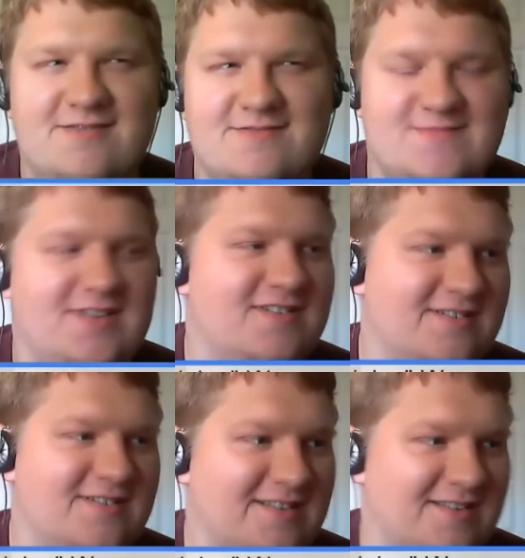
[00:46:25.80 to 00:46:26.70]

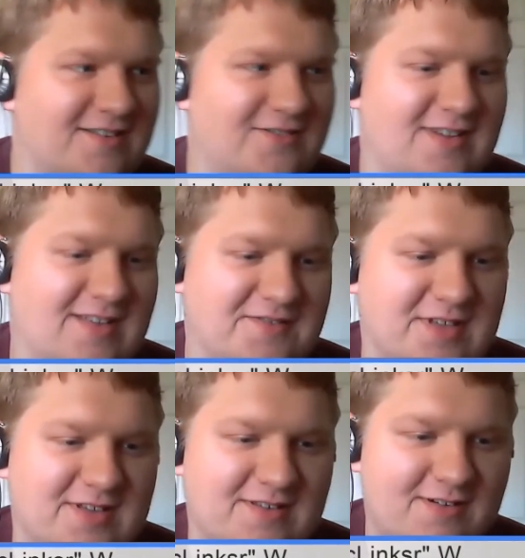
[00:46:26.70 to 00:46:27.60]
it doesn't quite have
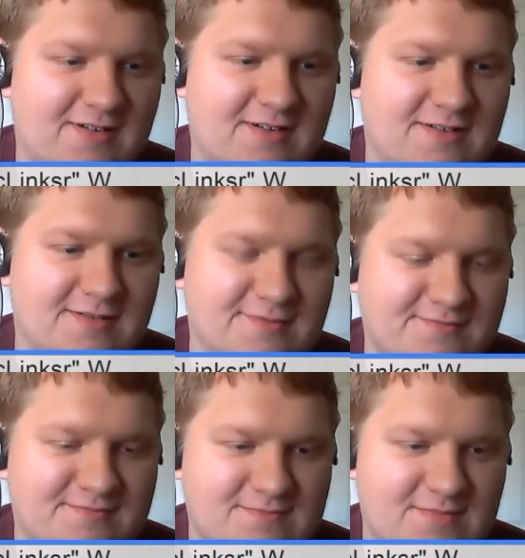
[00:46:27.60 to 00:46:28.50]
that
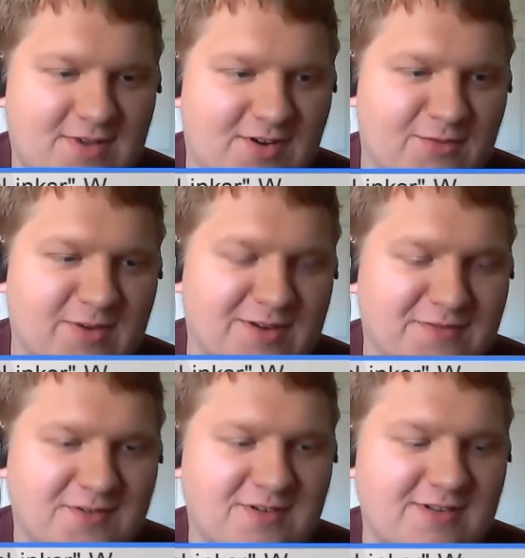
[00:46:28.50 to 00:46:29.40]
hardware
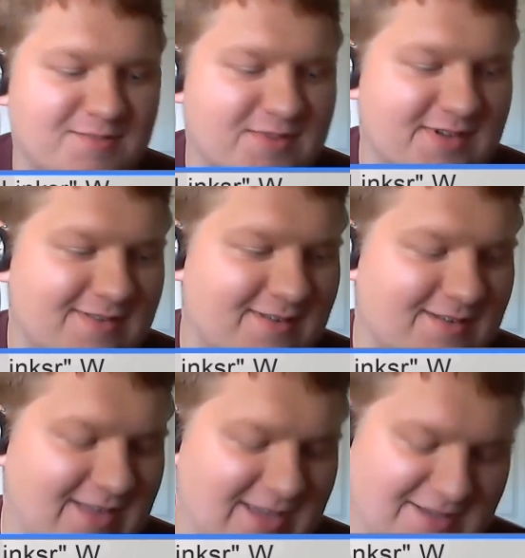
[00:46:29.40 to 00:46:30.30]
for it. But
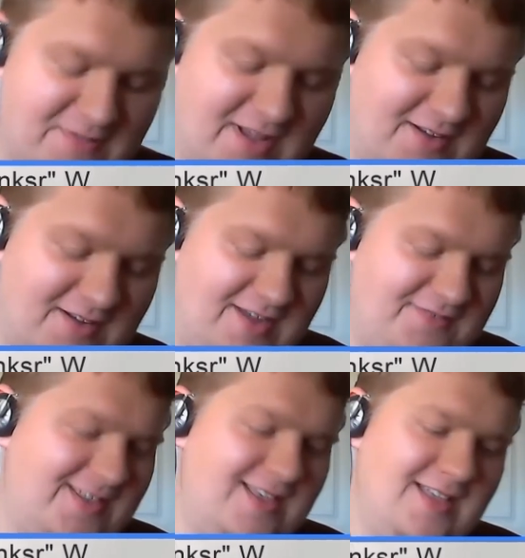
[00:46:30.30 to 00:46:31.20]
yeah,
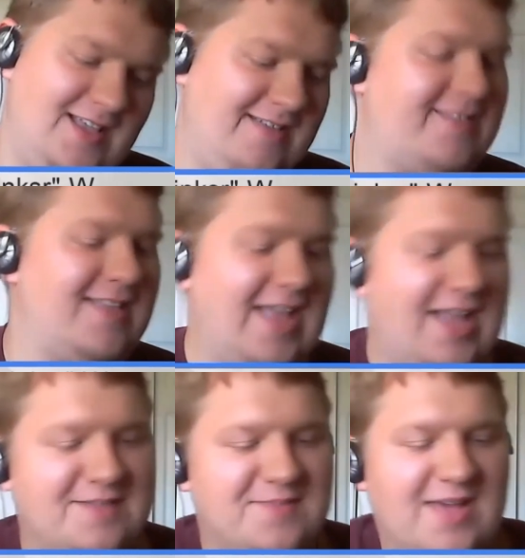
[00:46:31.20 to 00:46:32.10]
Minecraft. It's the
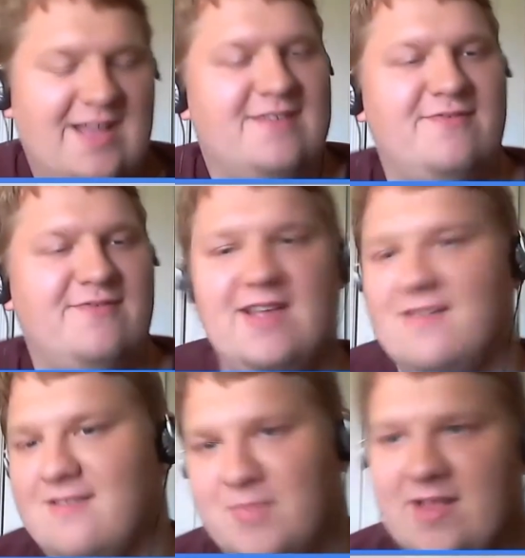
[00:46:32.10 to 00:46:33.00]
game I have yet
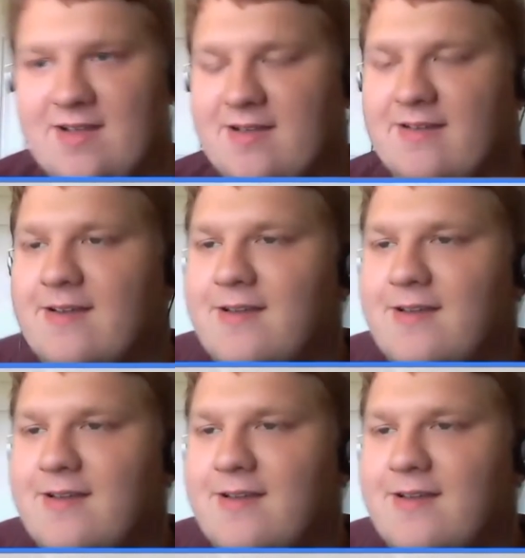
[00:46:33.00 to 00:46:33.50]
to play.